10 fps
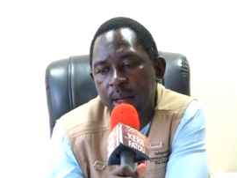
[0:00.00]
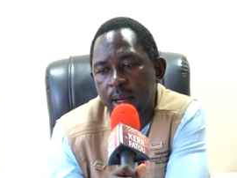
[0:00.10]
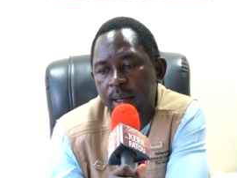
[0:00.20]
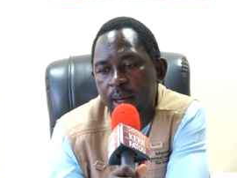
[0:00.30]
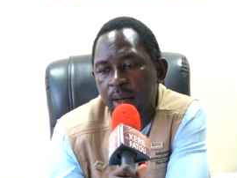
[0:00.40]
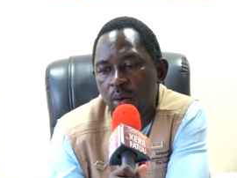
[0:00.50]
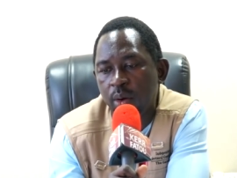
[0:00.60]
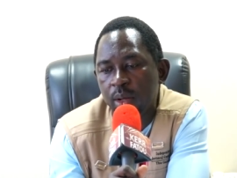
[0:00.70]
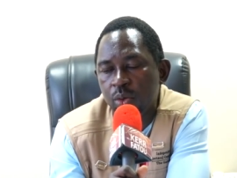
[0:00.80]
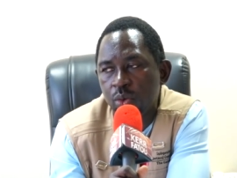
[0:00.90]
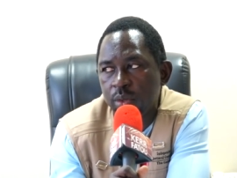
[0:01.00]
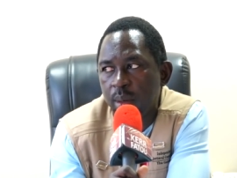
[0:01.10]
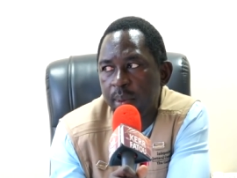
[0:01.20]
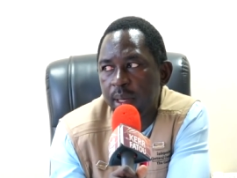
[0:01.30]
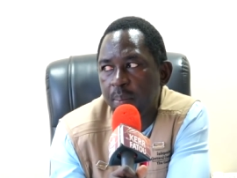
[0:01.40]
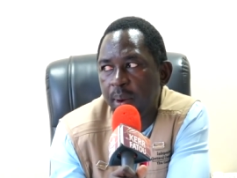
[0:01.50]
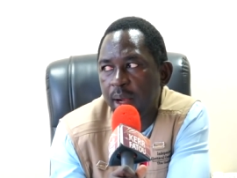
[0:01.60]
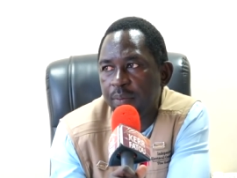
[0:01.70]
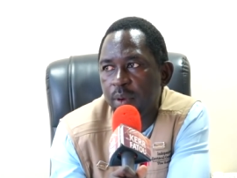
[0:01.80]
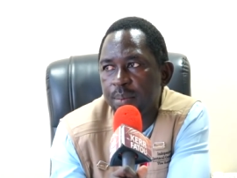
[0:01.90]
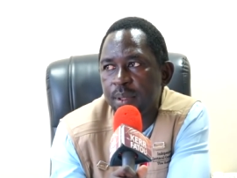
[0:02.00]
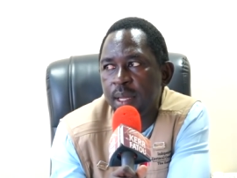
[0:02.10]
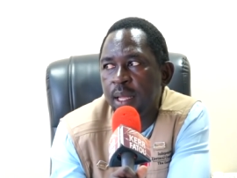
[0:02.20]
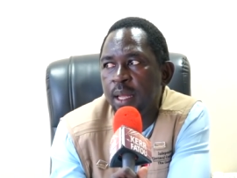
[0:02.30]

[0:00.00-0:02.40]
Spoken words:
and other social media platforms.